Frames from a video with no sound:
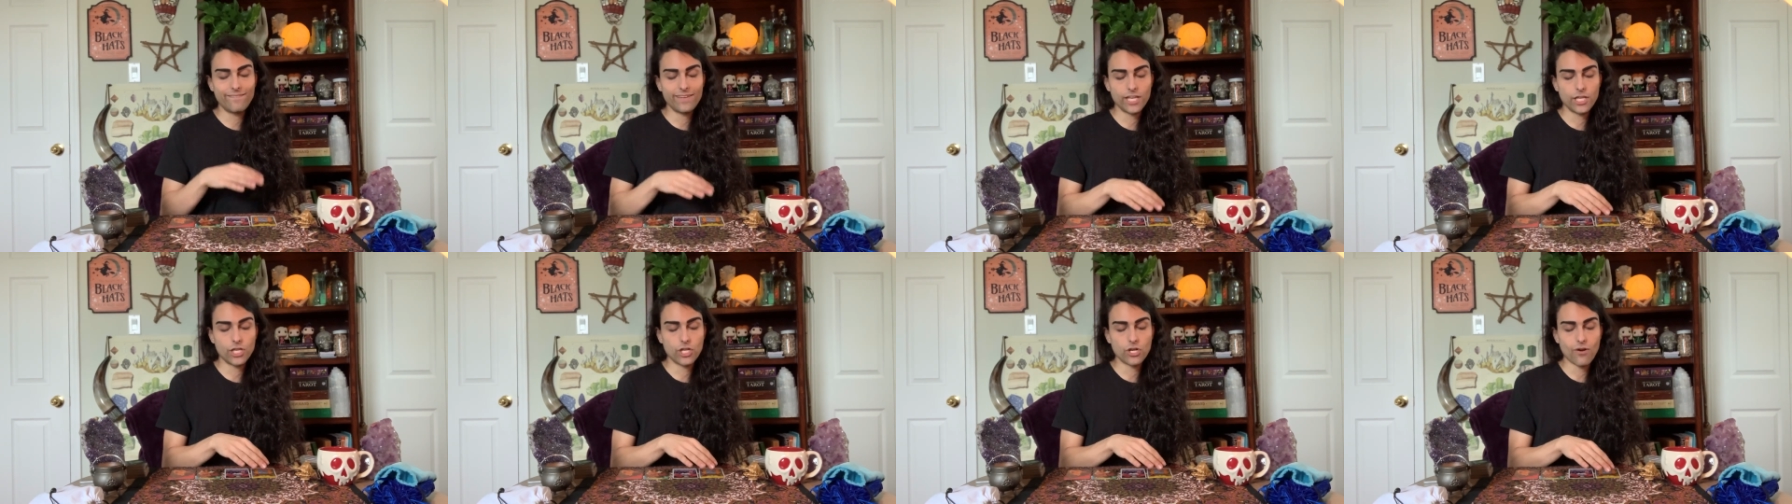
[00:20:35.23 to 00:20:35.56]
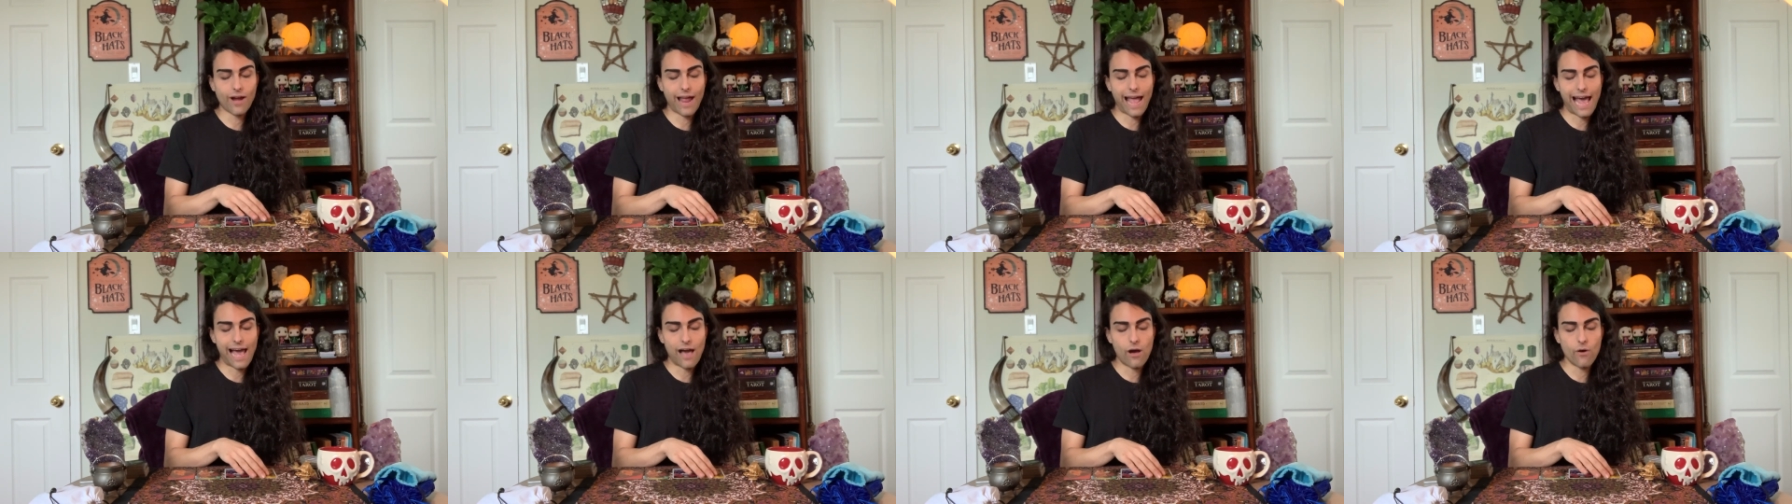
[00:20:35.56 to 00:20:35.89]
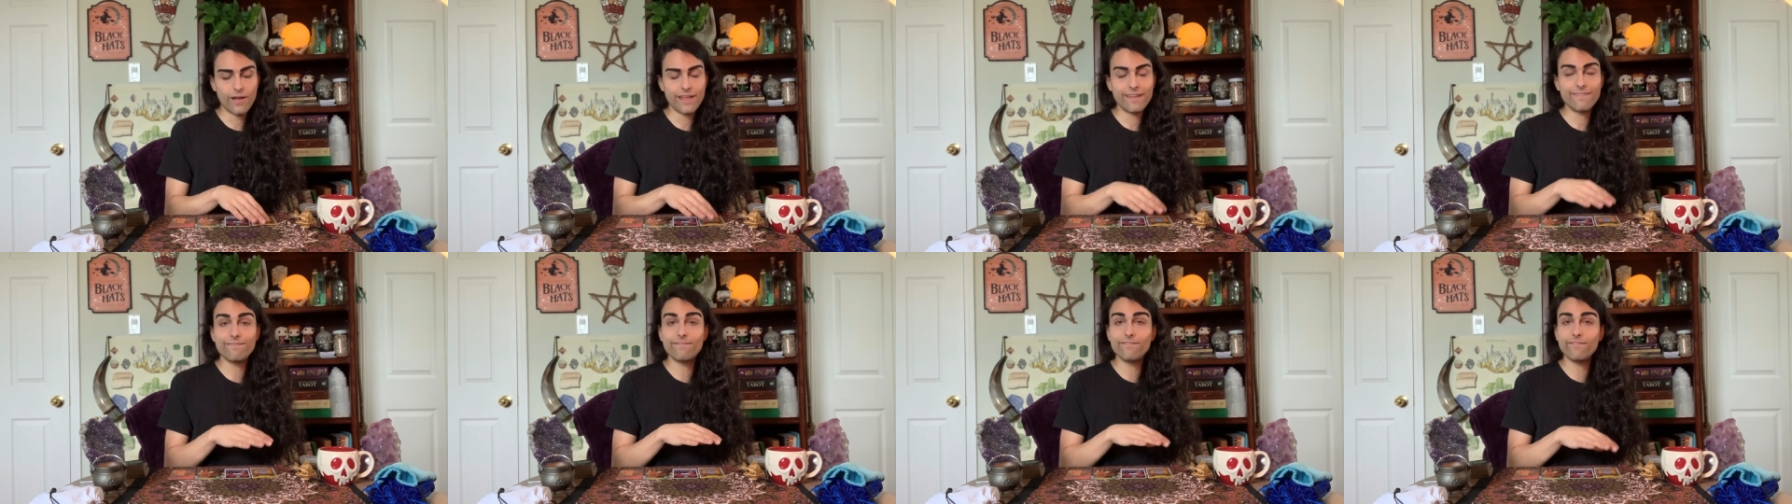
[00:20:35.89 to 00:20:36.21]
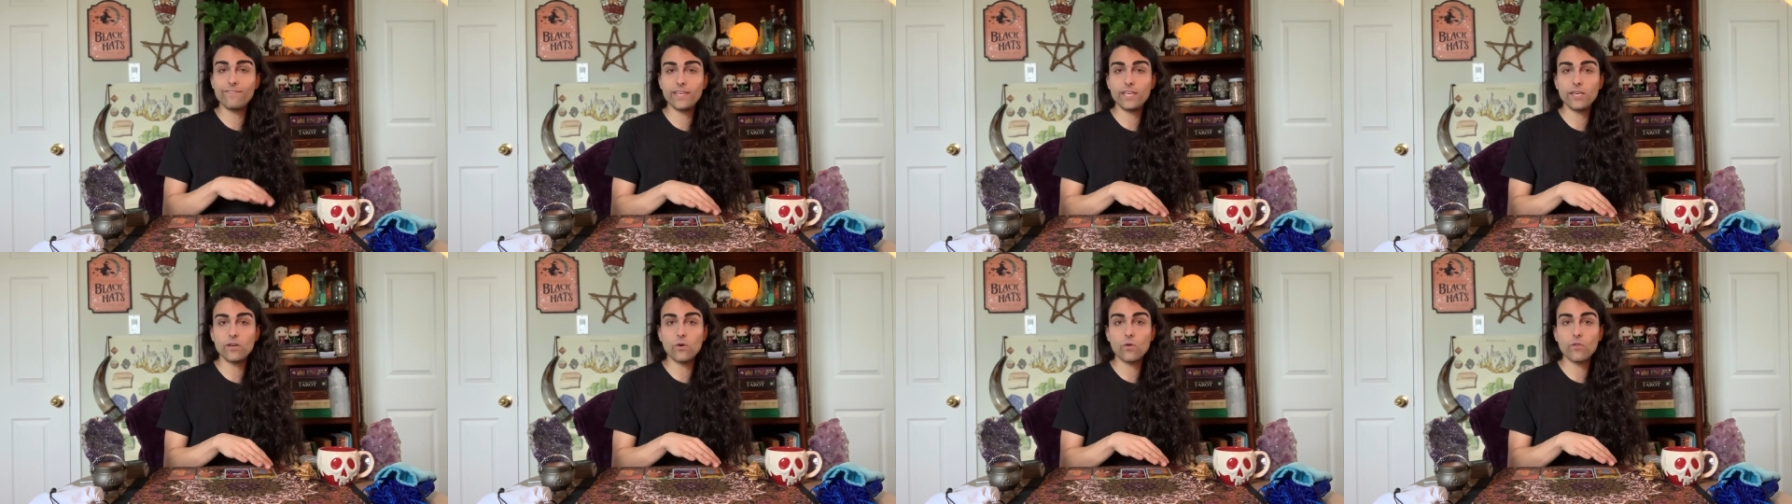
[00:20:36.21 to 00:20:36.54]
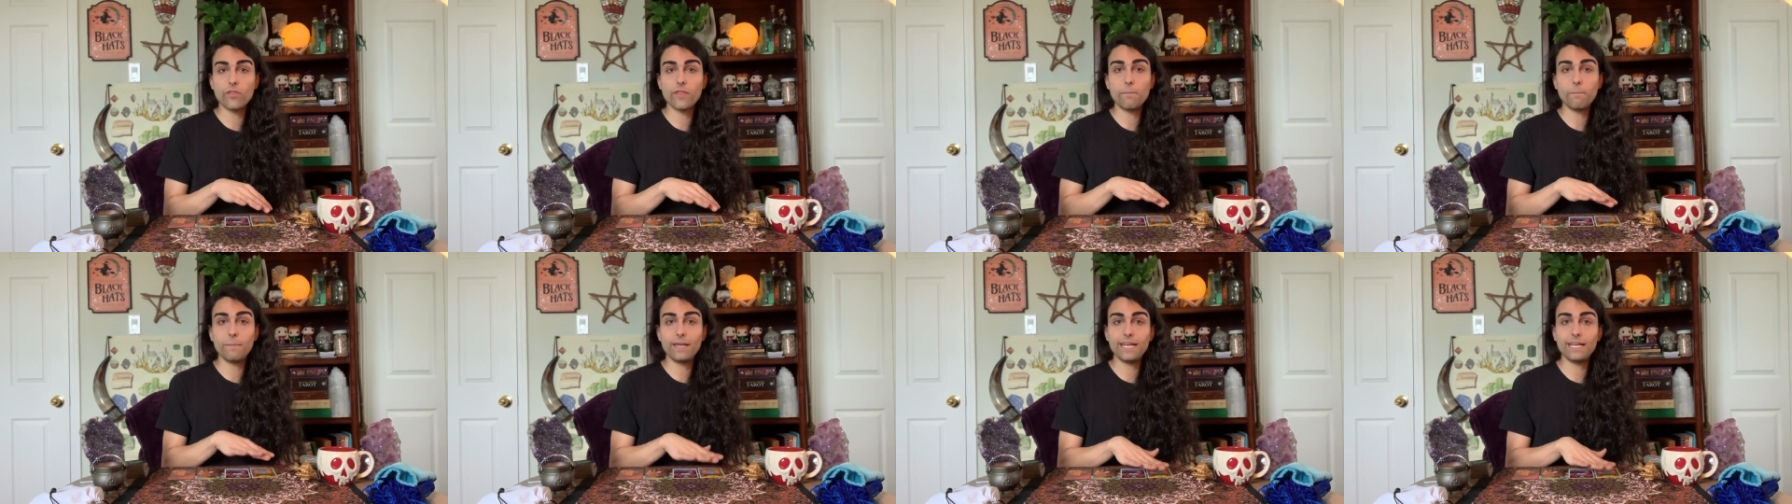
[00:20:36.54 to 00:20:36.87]
figure out and feel
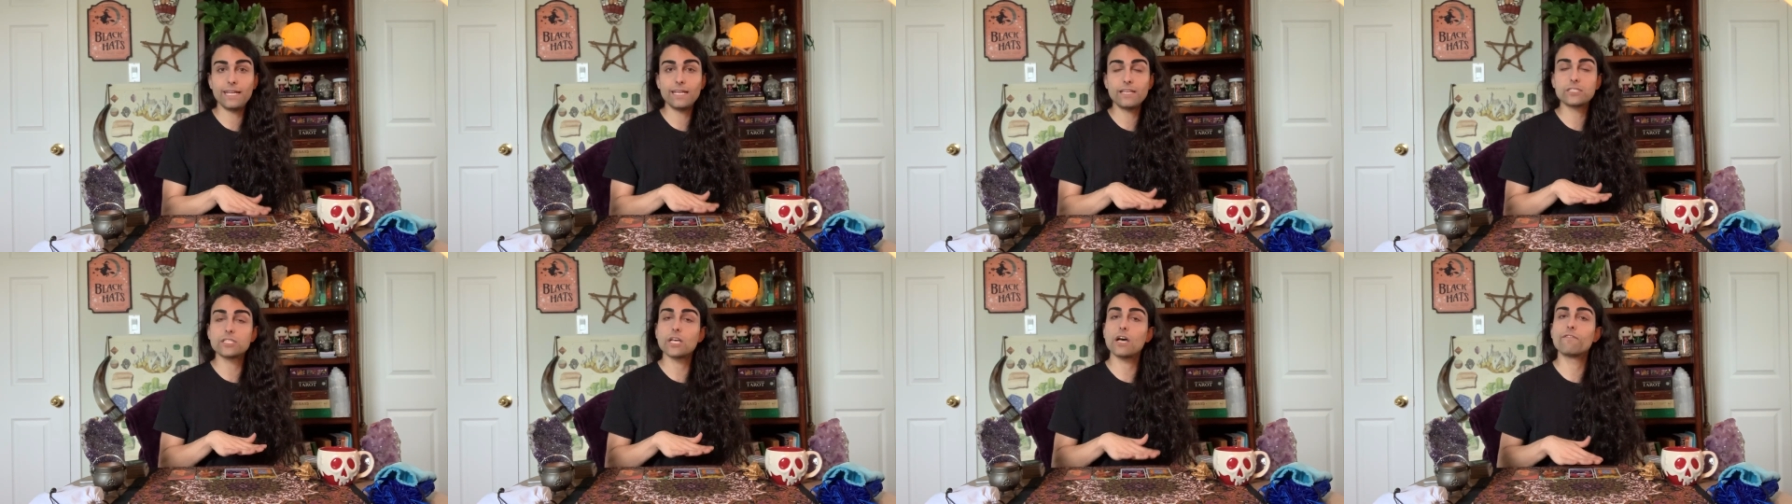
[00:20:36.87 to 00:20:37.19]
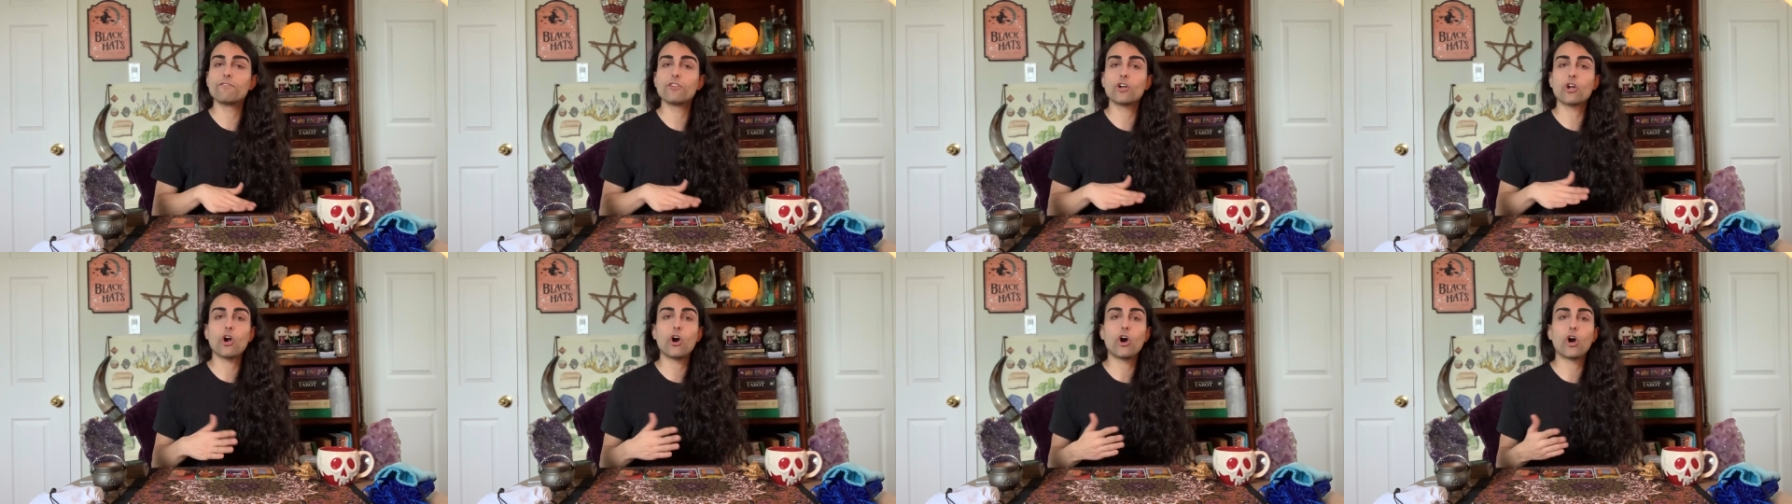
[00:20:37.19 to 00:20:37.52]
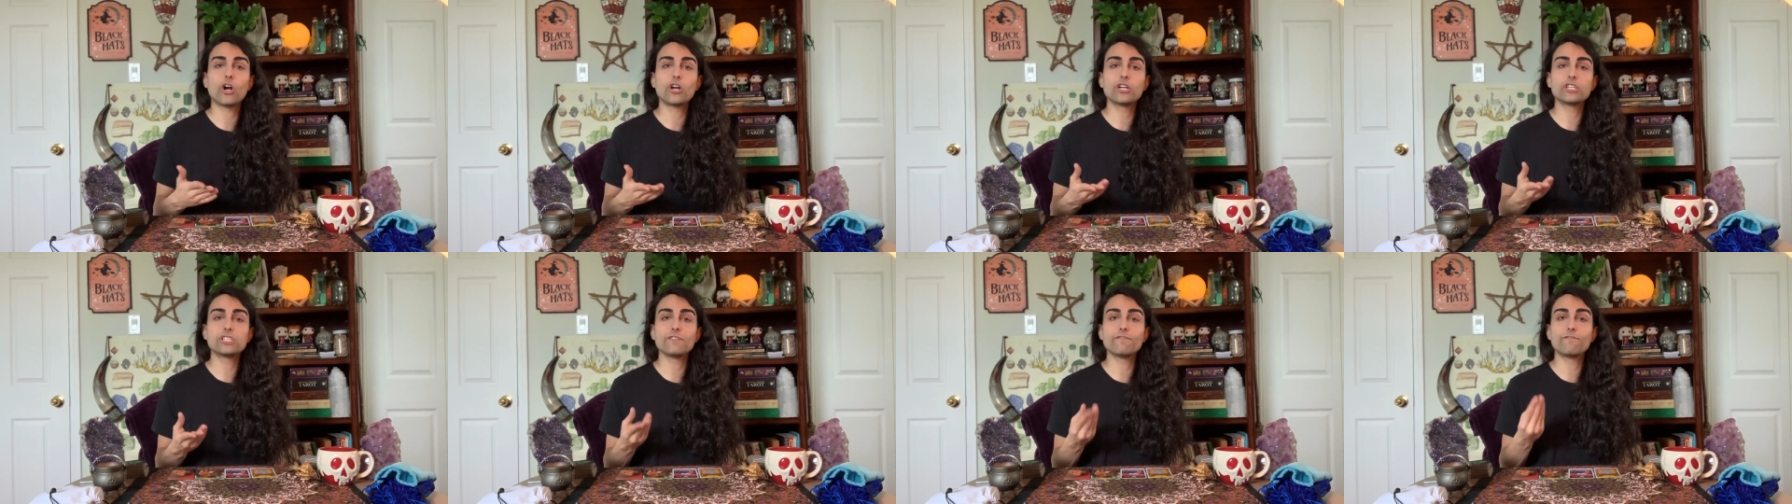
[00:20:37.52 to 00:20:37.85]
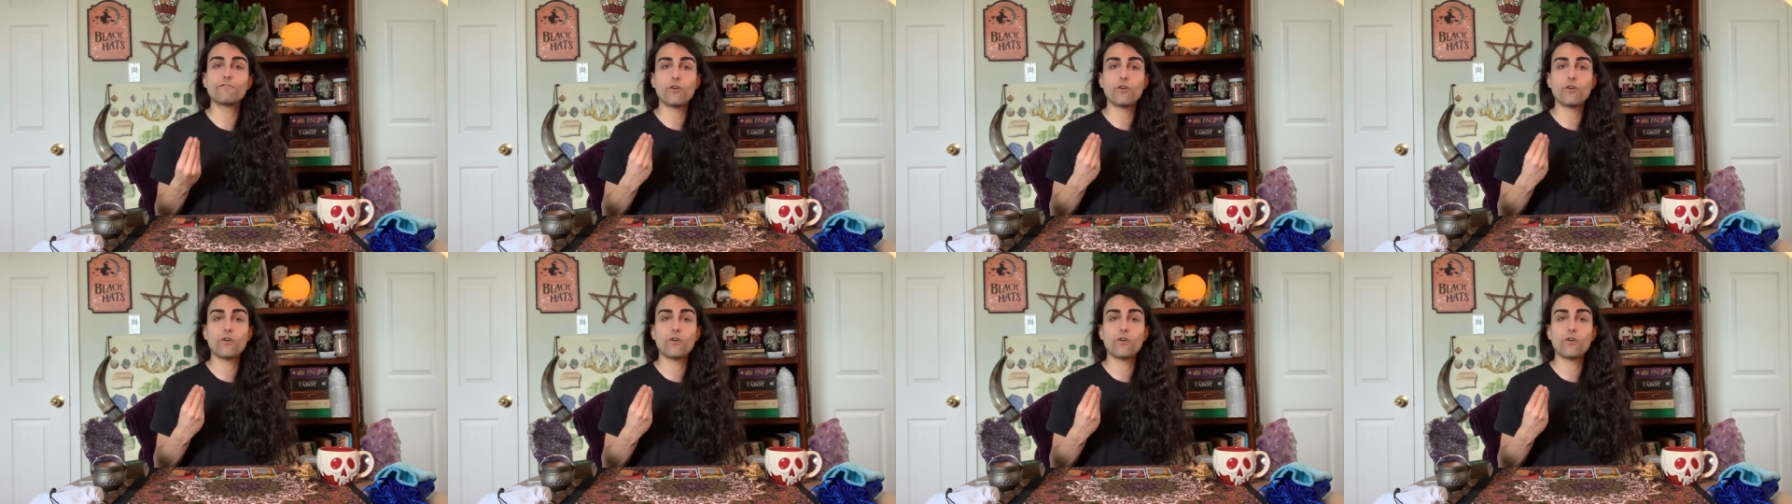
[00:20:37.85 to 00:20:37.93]
the meanings of the cards